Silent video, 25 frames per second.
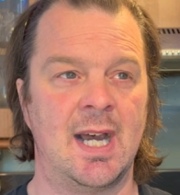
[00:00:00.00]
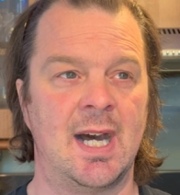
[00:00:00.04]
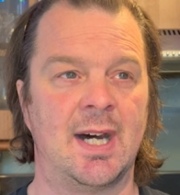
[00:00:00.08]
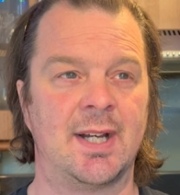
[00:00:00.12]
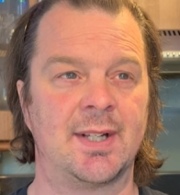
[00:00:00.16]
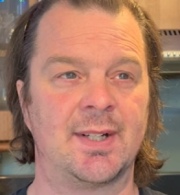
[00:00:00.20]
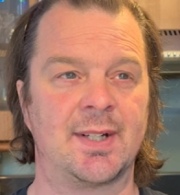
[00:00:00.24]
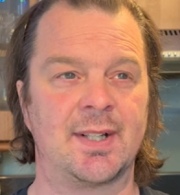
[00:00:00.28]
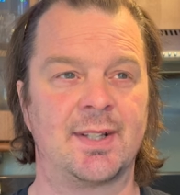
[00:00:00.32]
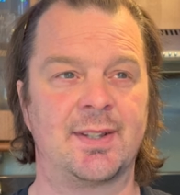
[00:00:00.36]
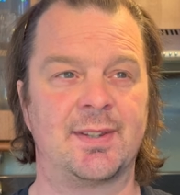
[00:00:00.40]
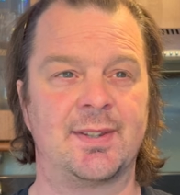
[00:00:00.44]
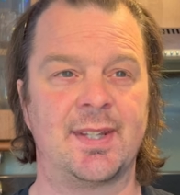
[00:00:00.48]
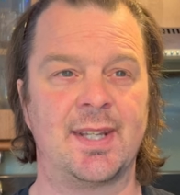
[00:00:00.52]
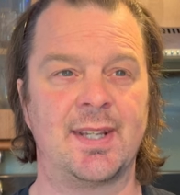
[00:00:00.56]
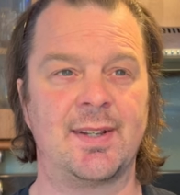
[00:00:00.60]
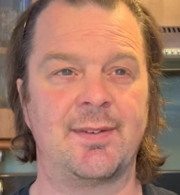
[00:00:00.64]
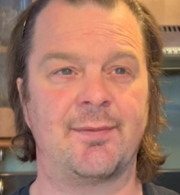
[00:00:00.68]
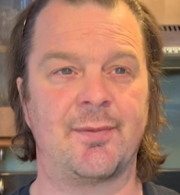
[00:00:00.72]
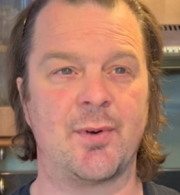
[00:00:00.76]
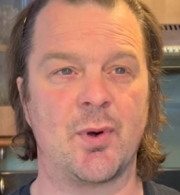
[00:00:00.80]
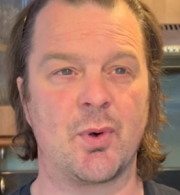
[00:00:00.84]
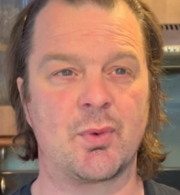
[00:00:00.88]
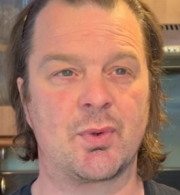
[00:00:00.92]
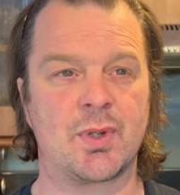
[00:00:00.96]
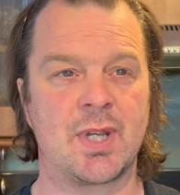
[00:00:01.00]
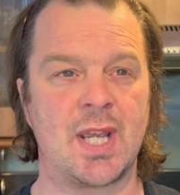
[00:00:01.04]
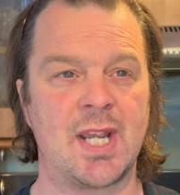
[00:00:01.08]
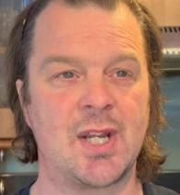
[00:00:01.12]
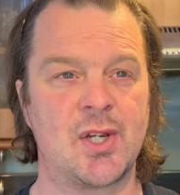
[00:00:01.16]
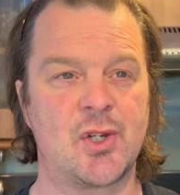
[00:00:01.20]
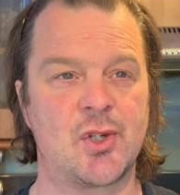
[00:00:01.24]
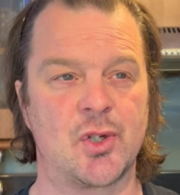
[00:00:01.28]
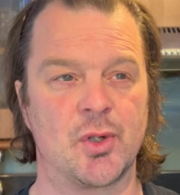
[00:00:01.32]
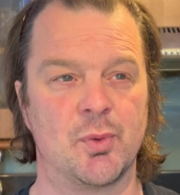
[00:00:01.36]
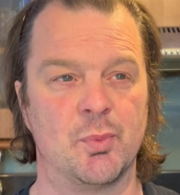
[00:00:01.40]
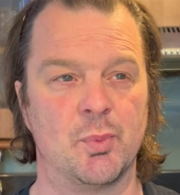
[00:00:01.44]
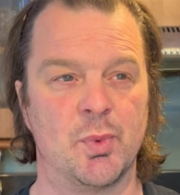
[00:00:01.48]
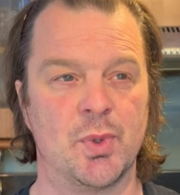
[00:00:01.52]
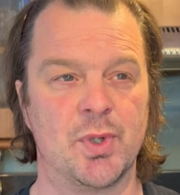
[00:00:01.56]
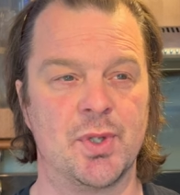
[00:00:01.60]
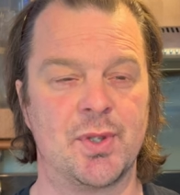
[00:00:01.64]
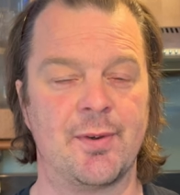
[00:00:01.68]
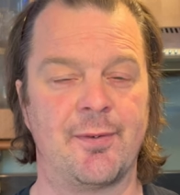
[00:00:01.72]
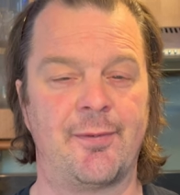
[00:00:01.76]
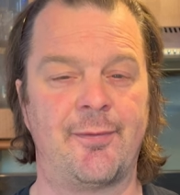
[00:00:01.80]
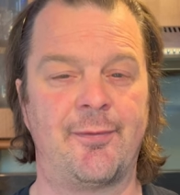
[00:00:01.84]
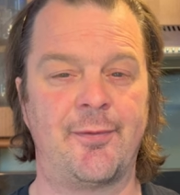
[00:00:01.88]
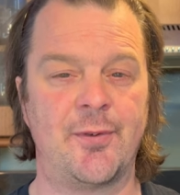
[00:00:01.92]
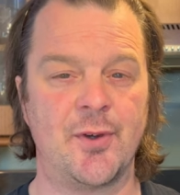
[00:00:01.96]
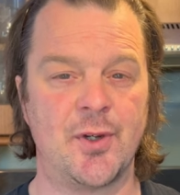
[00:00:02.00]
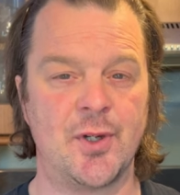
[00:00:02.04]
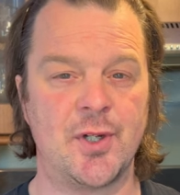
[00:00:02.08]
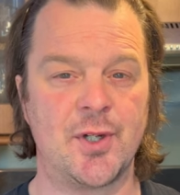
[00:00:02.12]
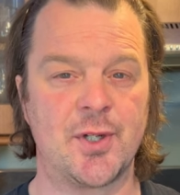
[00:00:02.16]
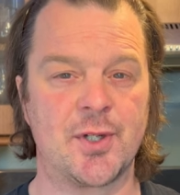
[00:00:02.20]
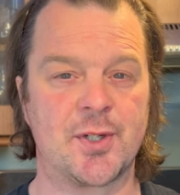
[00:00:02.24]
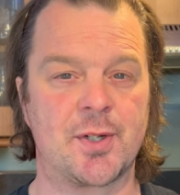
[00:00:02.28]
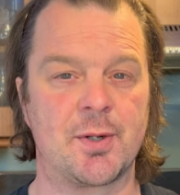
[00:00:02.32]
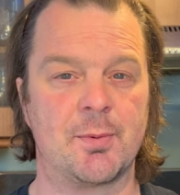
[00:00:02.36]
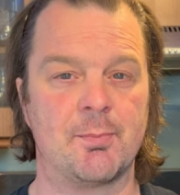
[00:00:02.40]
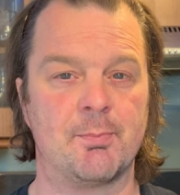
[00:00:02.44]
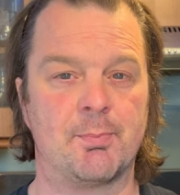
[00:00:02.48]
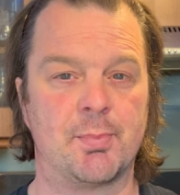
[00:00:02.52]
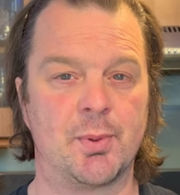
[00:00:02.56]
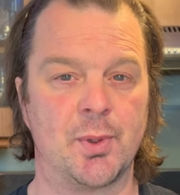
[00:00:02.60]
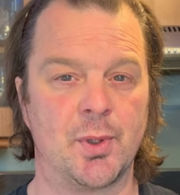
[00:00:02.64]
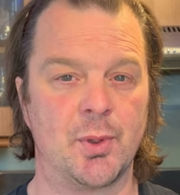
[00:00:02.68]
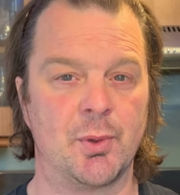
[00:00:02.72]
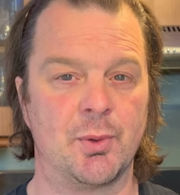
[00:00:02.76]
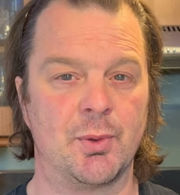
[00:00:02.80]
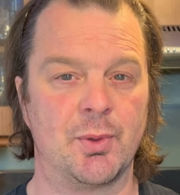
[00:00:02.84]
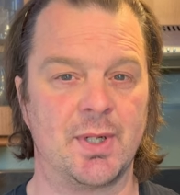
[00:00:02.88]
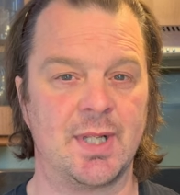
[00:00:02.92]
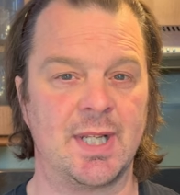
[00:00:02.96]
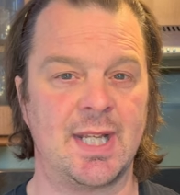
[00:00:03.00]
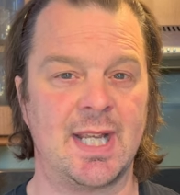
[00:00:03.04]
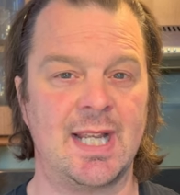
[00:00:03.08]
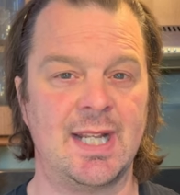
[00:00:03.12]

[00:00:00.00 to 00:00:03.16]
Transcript: And I think Vocation were the first brewery